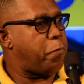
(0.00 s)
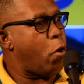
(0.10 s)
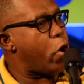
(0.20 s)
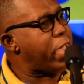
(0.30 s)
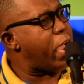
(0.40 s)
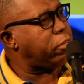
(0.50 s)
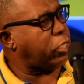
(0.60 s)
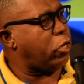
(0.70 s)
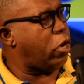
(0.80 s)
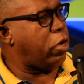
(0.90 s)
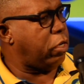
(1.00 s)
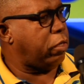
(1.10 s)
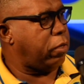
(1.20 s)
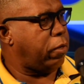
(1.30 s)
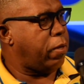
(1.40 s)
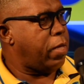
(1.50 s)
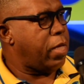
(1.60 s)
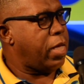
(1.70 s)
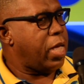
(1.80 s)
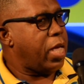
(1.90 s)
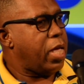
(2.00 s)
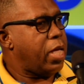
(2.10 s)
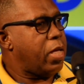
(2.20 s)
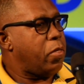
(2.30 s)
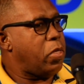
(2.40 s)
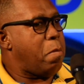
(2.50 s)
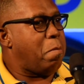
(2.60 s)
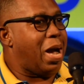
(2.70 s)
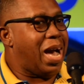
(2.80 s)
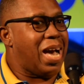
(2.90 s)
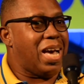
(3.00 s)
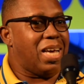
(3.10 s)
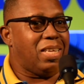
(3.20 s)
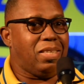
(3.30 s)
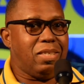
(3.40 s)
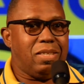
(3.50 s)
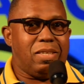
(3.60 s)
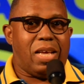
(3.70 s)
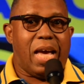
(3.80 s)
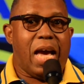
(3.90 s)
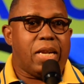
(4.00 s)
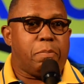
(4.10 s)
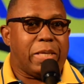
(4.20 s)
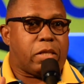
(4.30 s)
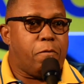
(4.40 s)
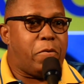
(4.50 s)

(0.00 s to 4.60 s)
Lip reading: 4 years, you know. The man, I had to make some